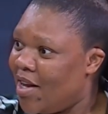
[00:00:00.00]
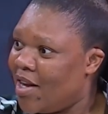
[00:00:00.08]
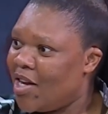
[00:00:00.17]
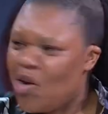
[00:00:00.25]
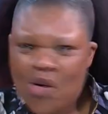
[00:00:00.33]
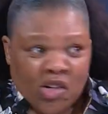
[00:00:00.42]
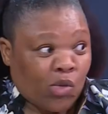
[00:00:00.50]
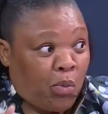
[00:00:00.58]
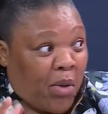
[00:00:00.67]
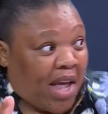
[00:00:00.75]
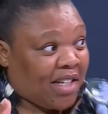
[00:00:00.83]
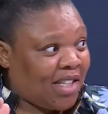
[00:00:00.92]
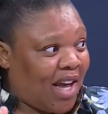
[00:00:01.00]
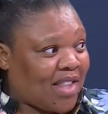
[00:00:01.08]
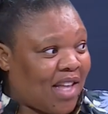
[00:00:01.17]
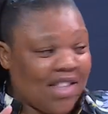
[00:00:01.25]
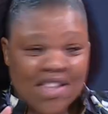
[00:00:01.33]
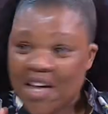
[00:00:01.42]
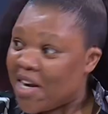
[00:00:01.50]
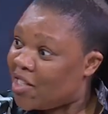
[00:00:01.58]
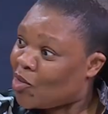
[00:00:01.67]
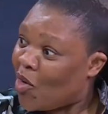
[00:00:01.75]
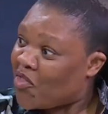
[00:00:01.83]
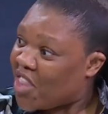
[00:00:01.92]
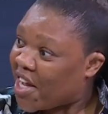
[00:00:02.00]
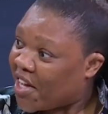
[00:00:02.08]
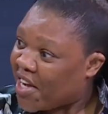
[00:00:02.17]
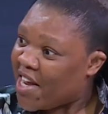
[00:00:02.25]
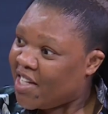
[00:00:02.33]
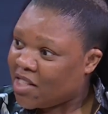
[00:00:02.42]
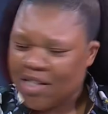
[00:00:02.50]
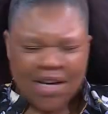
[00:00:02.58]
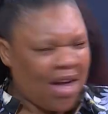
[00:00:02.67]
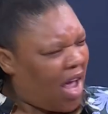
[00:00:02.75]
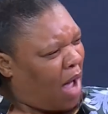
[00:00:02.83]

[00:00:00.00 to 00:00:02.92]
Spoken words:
He looks better than the rest of the creation.